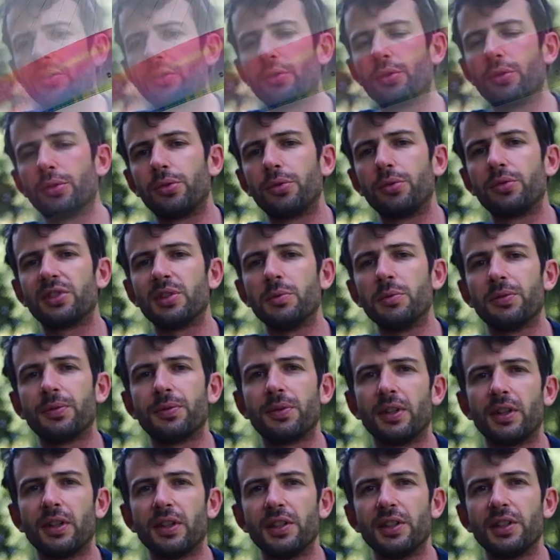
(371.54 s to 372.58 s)
Cure2 seems
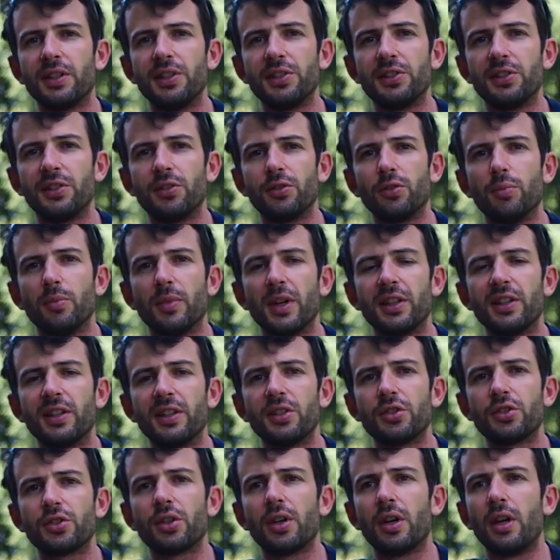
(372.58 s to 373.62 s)
fairly easy to
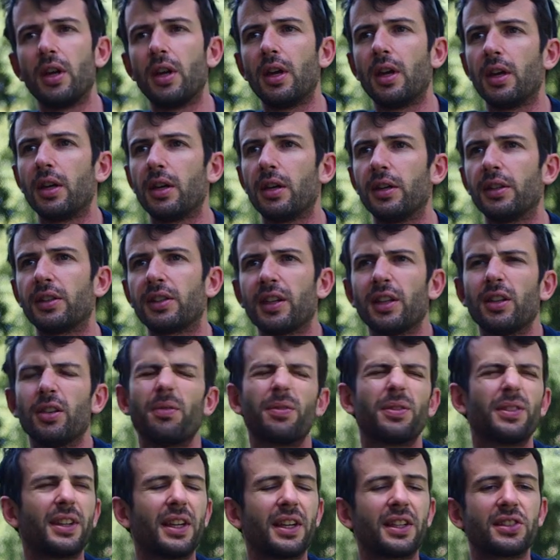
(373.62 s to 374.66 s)
manage. It kind of
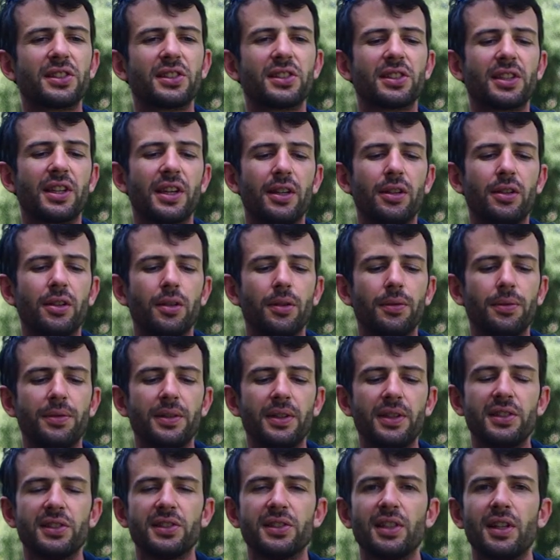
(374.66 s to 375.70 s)
takes care of
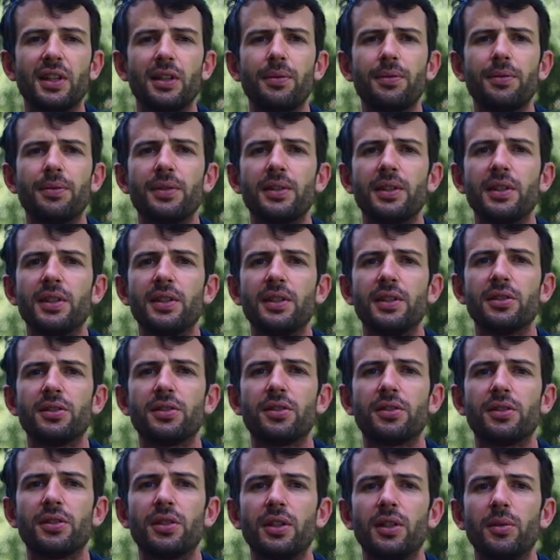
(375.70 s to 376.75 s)
itself in the
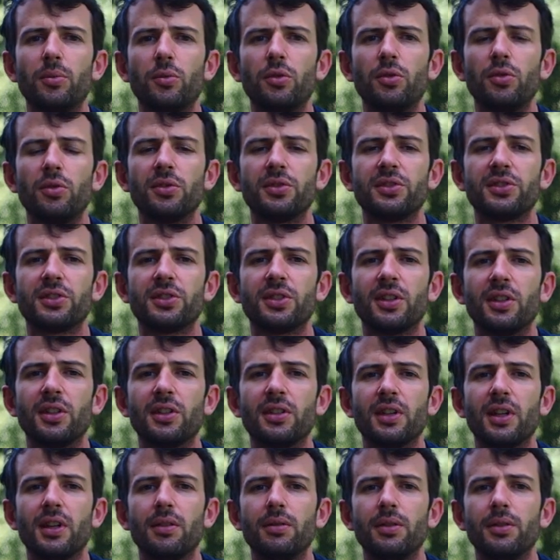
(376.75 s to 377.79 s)
thermals
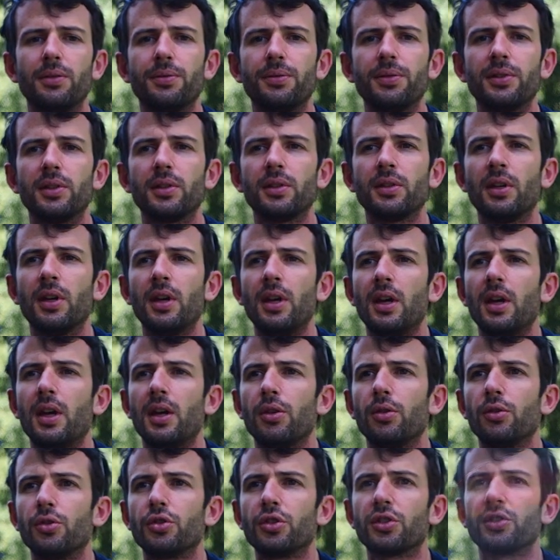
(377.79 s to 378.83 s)
and everything.
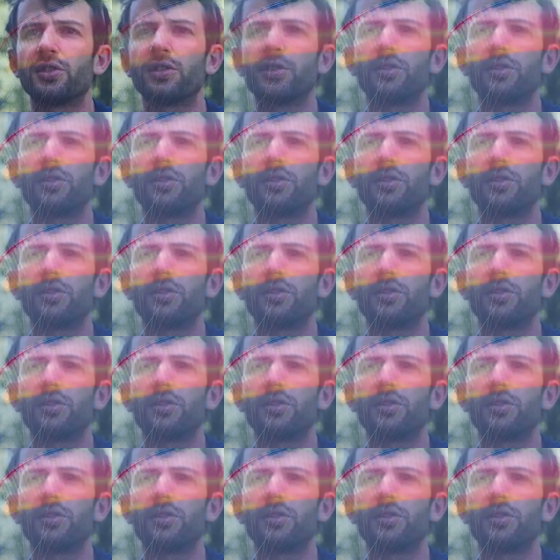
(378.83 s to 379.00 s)
You just